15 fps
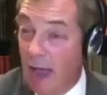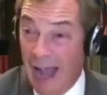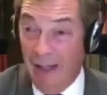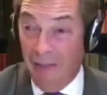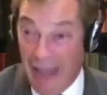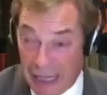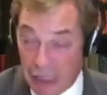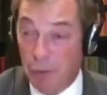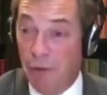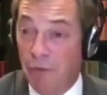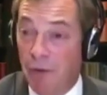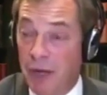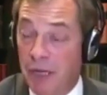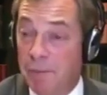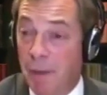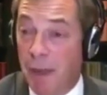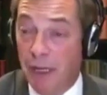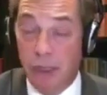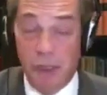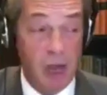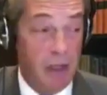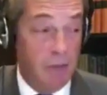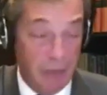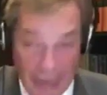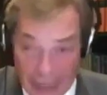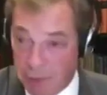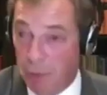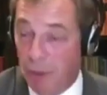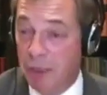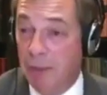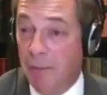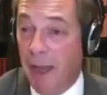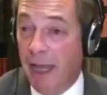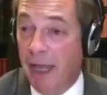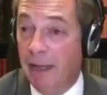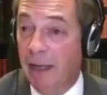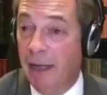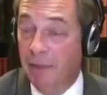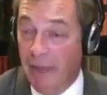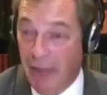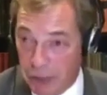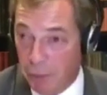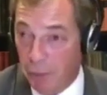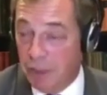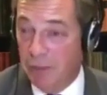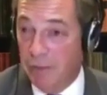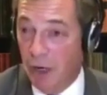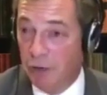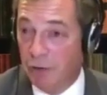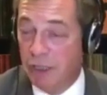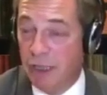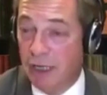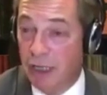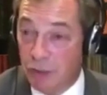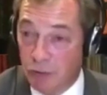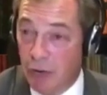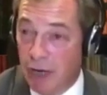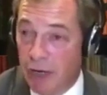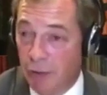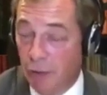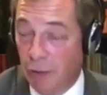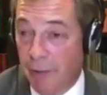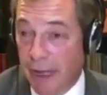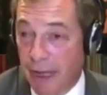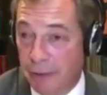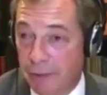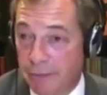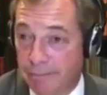And that's what free speech, that's what debate, that's what democracy is really all about.